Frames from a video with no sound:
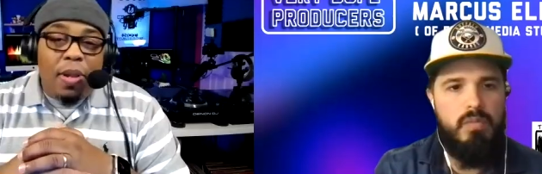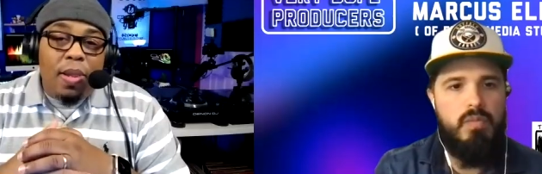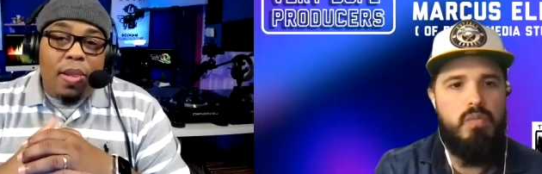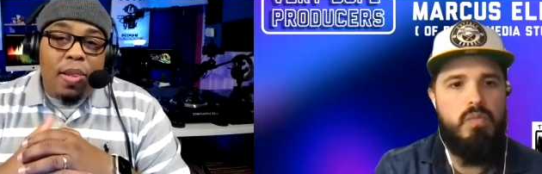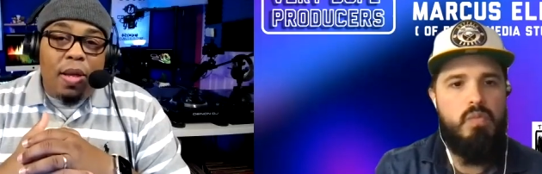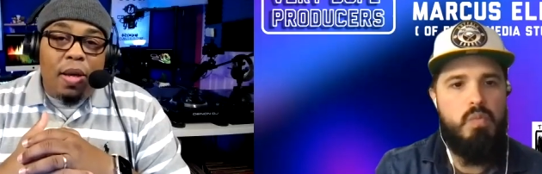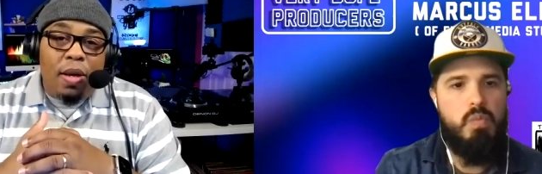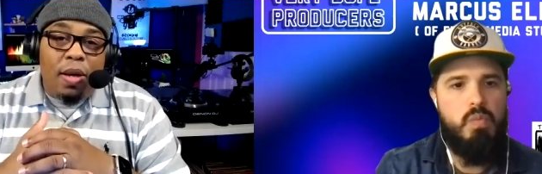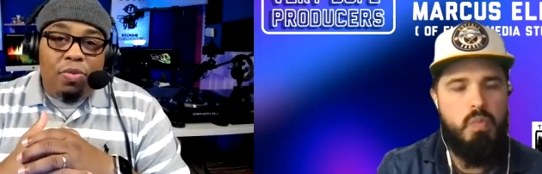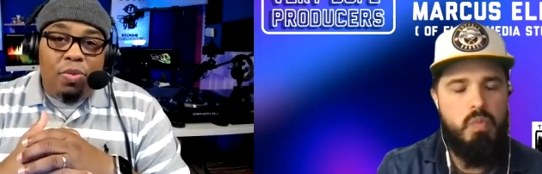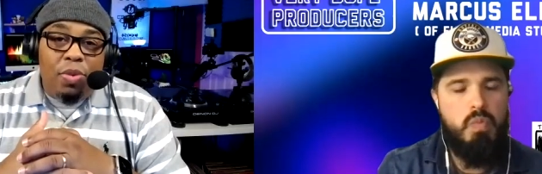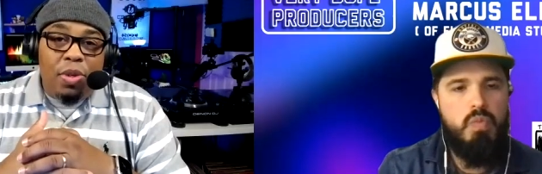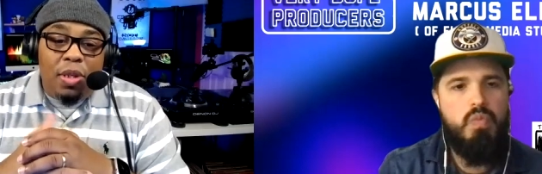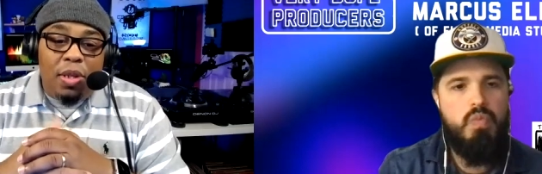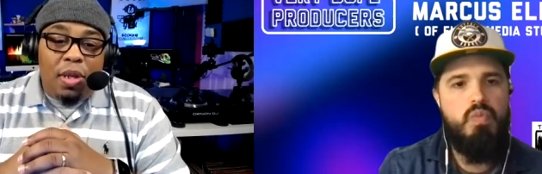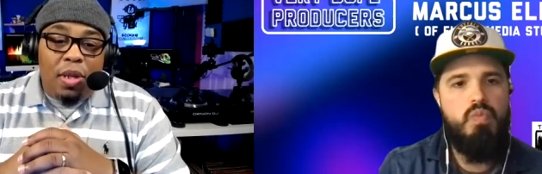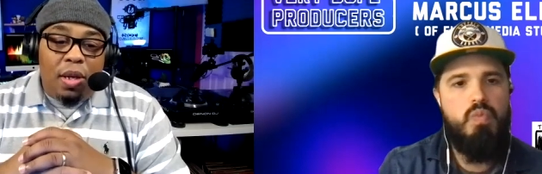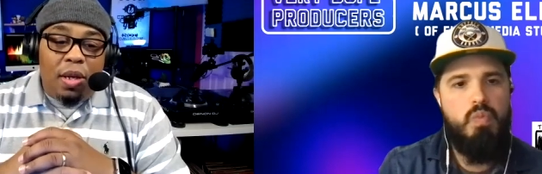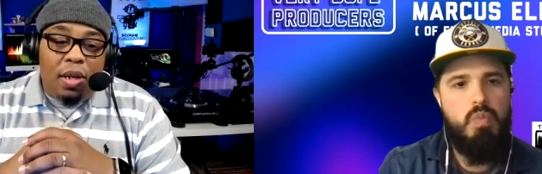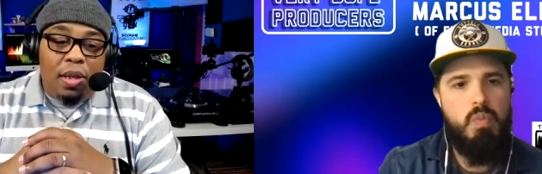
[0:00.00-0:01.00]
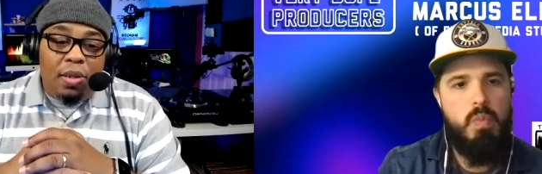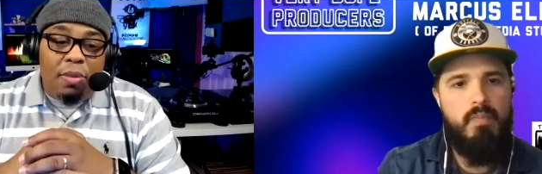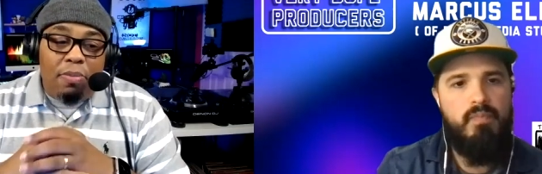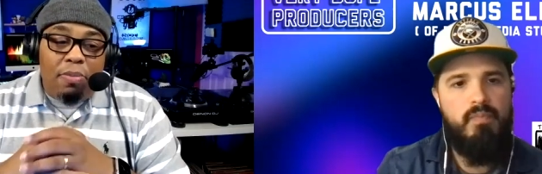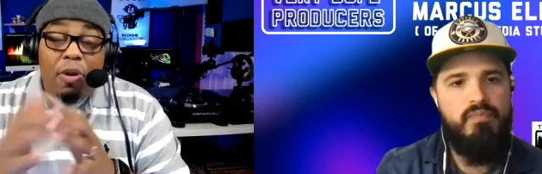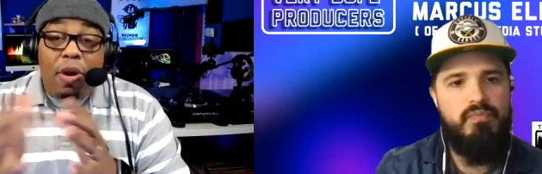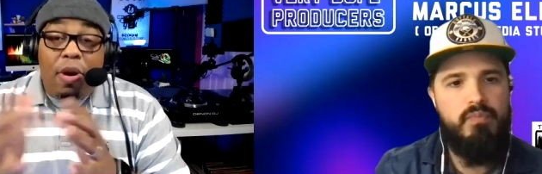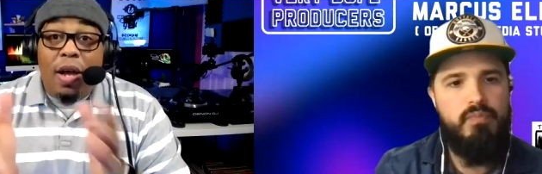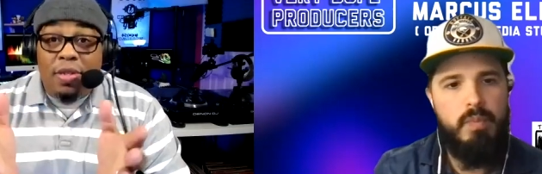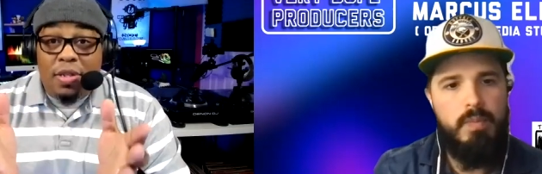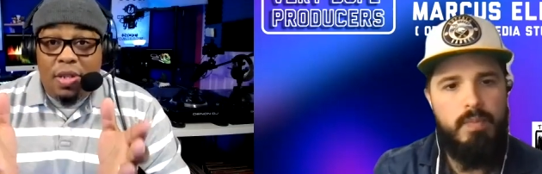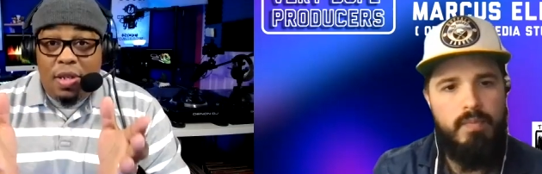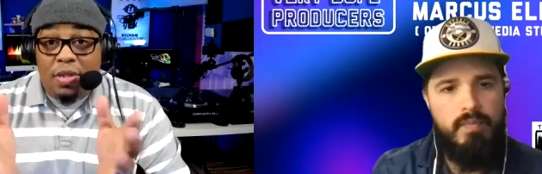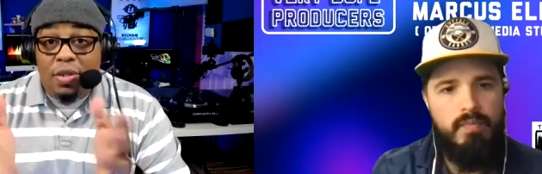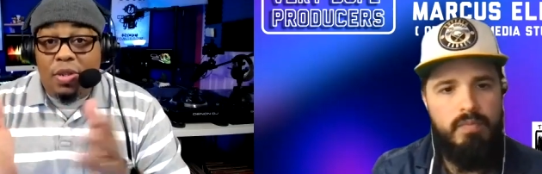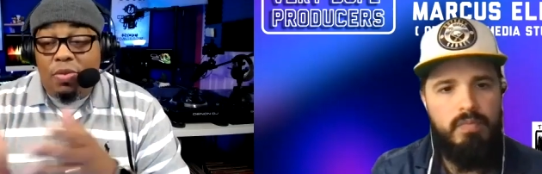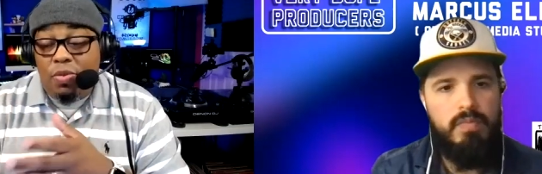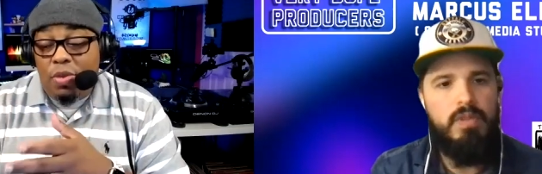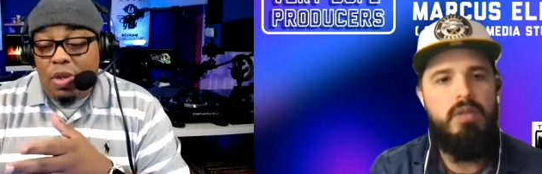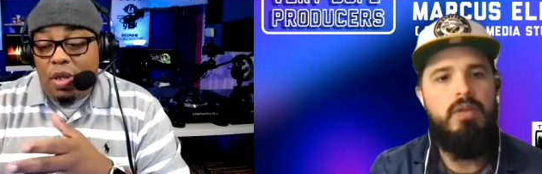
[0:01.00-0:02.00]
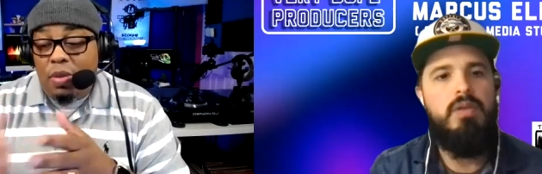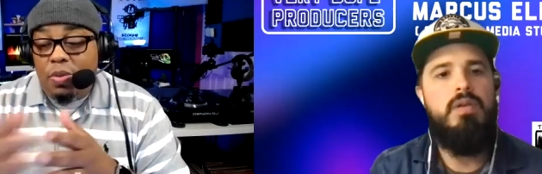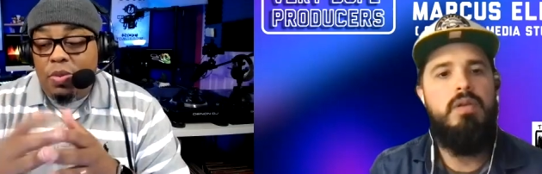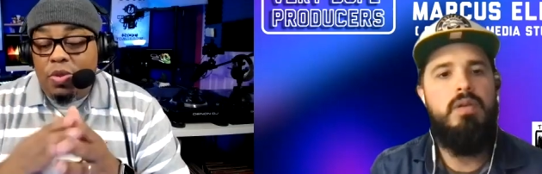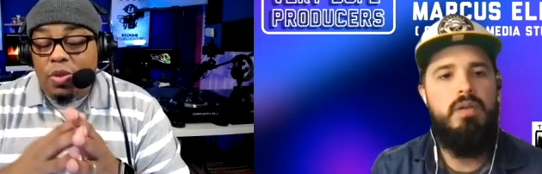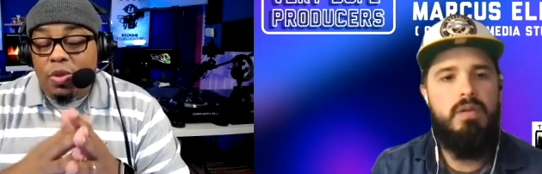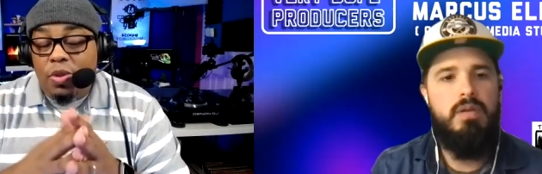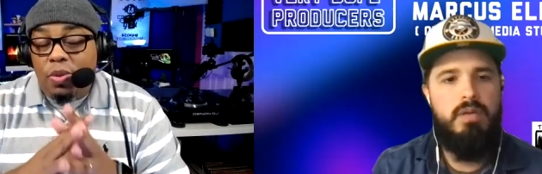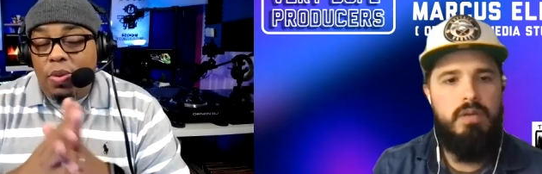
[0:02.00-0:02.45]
Speaker 1: in love with uh, the process of what he was doing.